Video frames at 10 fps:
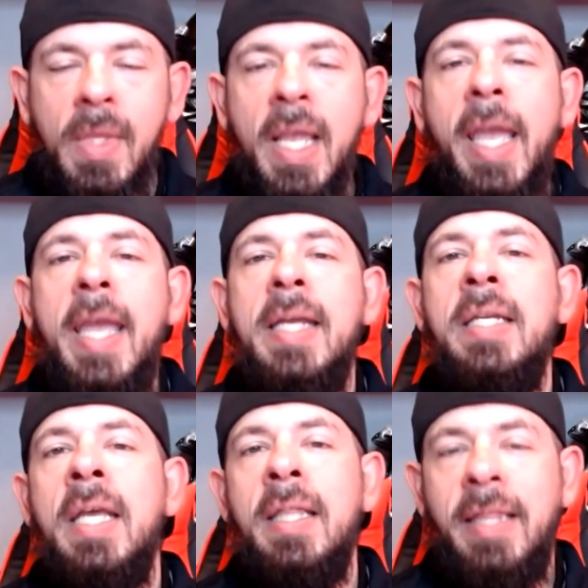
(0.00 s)
And
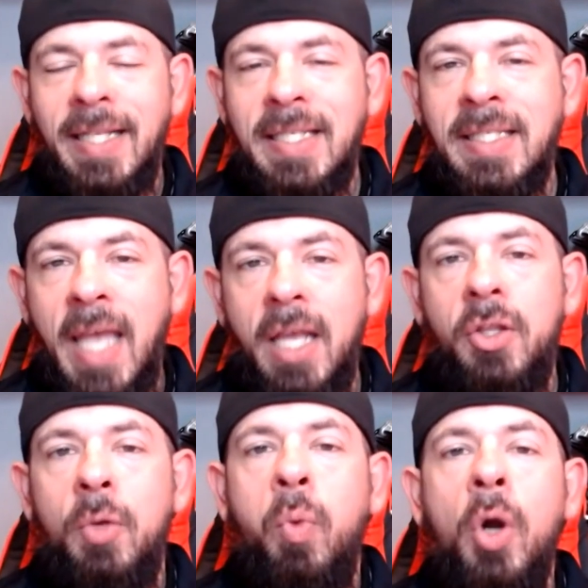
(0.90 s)
that's
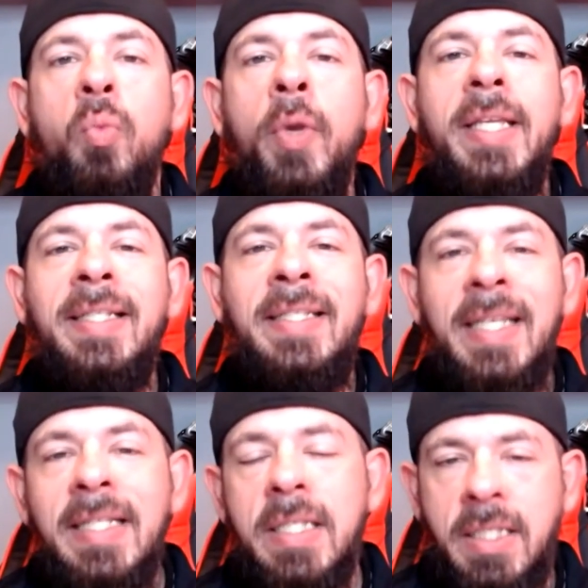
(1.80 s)
exactly what we
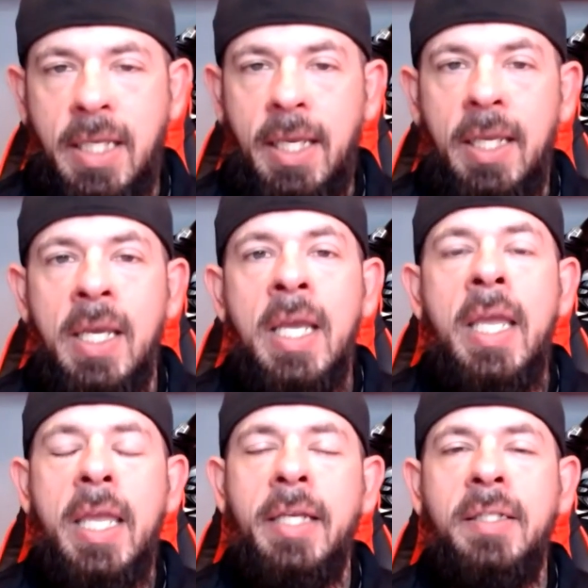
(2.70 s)
didn't see
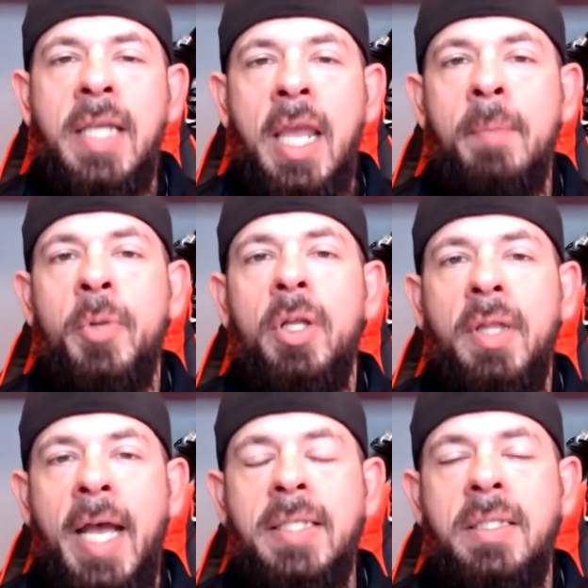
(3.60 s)
in Tampa
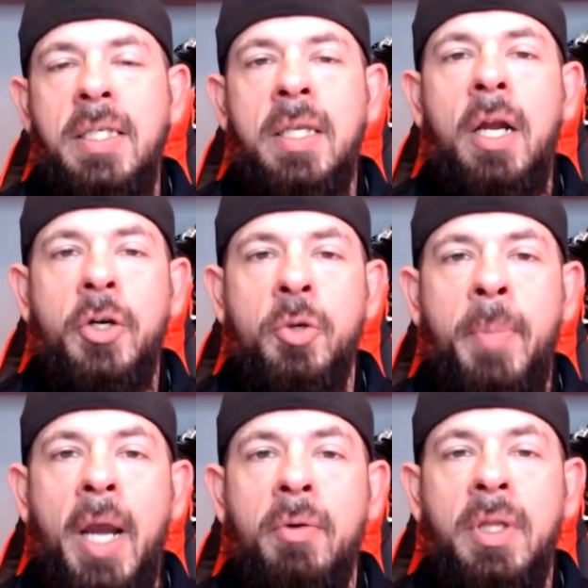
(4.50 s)
last season under
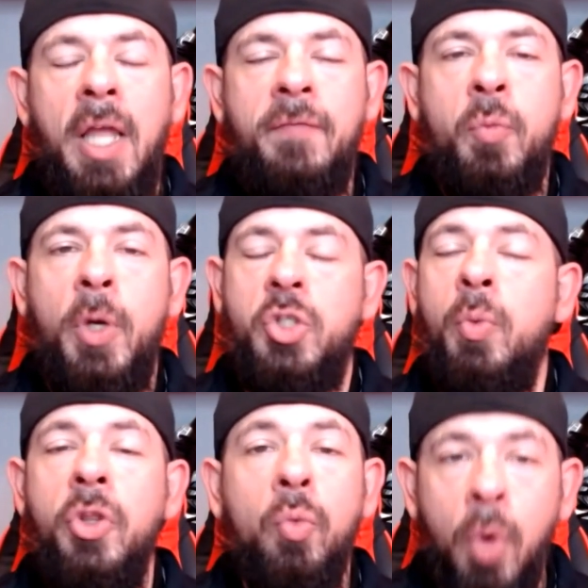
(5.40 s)
Byron Leftwich.
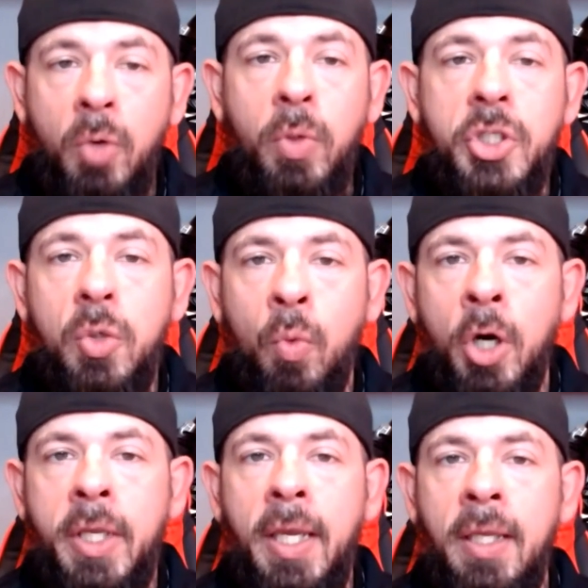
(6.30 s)
When the run wasn't
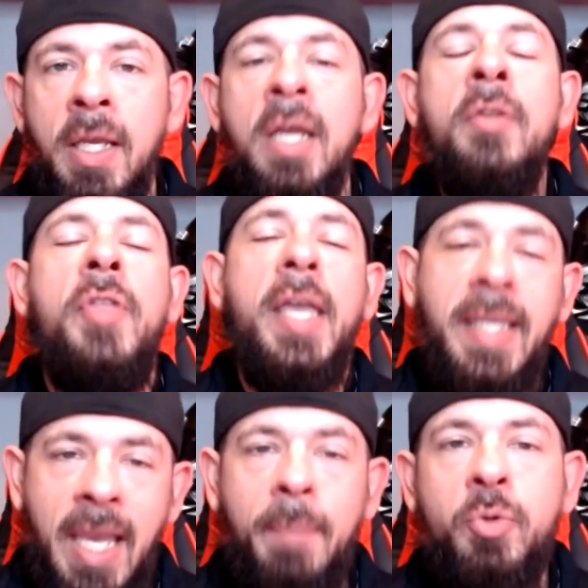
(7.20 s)
working, they
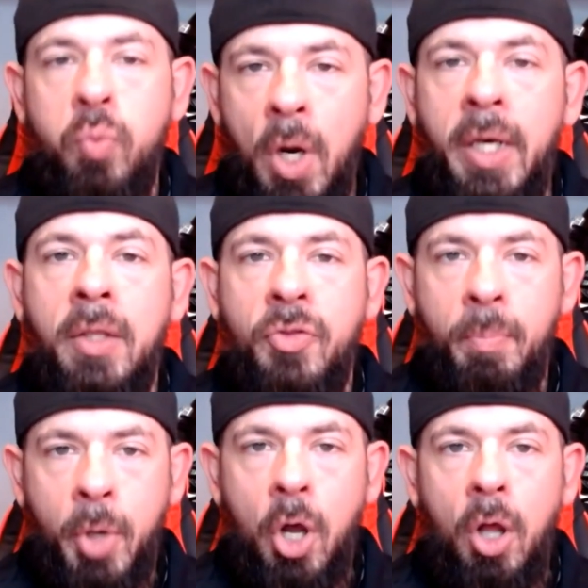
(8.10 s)
kept running the
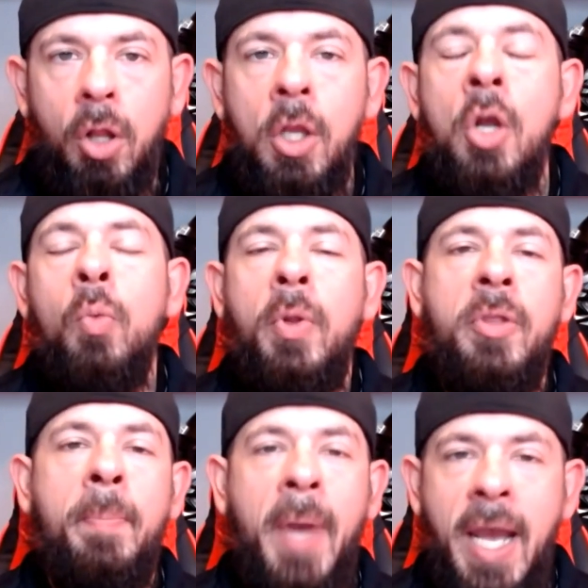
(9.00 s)
ball. When
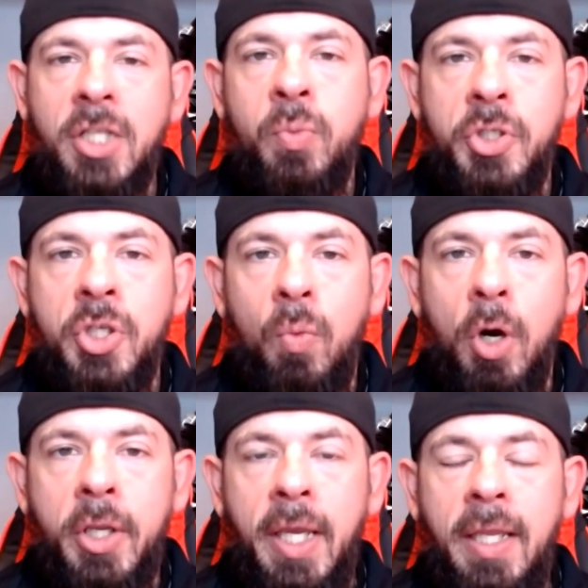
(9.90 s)
the pass wasn't
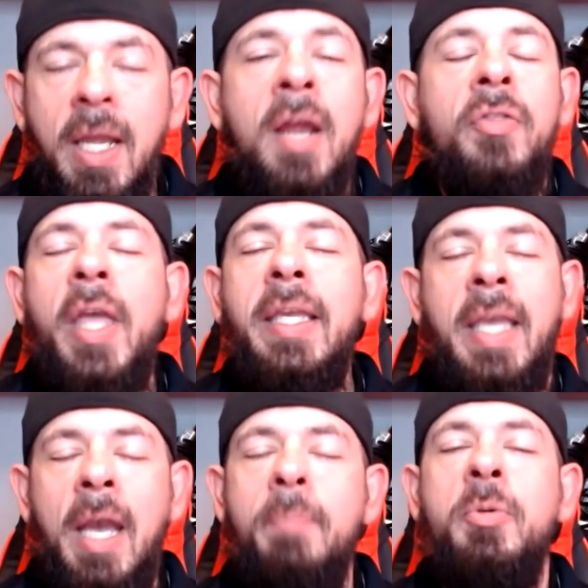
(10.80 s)
working, they
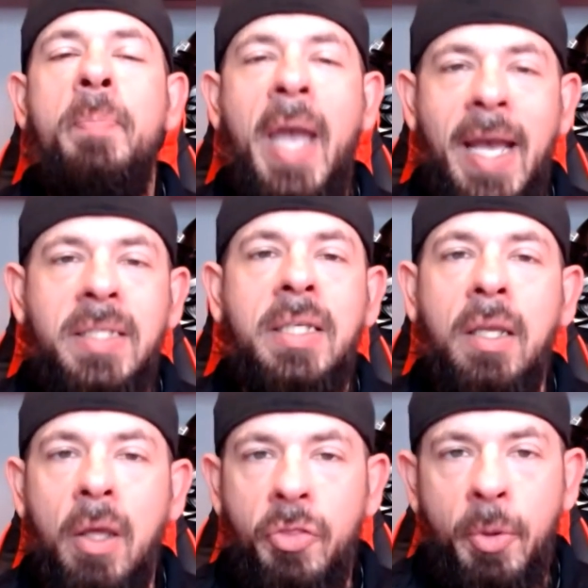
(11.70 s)
kept
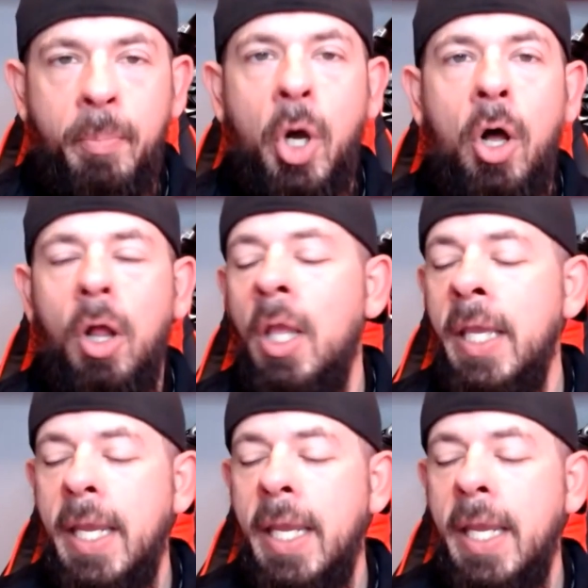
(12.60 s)
passing the ball.